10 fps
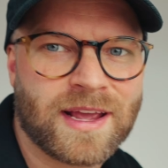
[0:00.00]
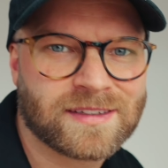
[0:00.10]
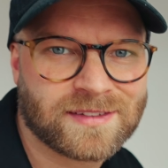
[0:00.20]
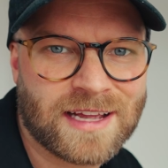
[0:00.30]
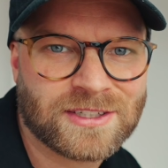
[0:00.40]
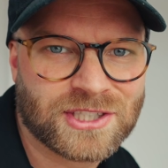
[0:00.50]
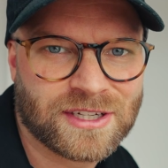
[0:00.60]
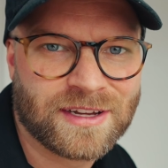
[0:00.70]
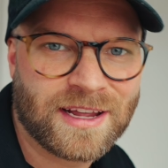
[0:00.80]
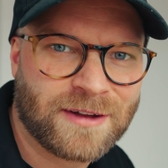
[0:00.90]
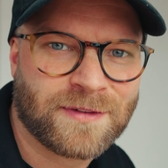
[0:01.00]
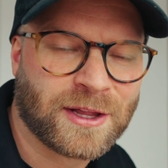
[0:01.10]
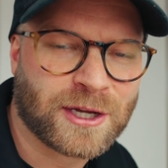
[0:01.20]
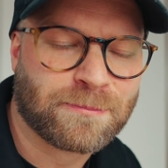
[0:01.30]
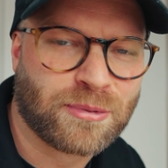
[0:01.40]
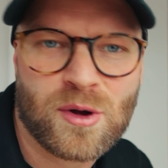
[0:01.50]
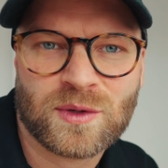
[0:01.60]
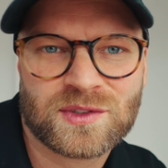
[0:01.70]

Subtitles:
extension in Final Cut Pro.